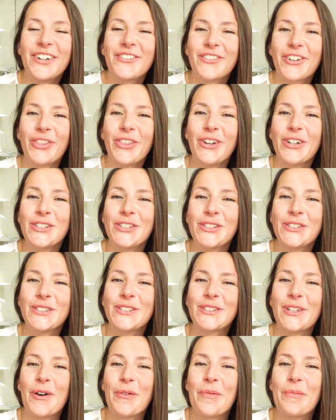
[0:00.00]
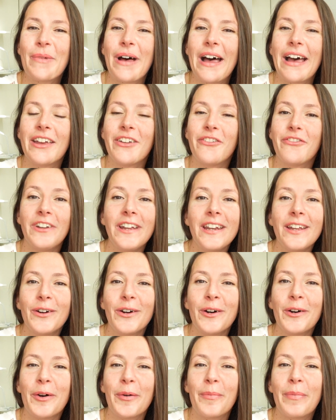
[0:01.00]
For those who saw my
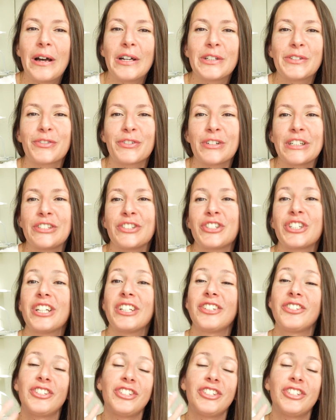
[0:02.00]
video about French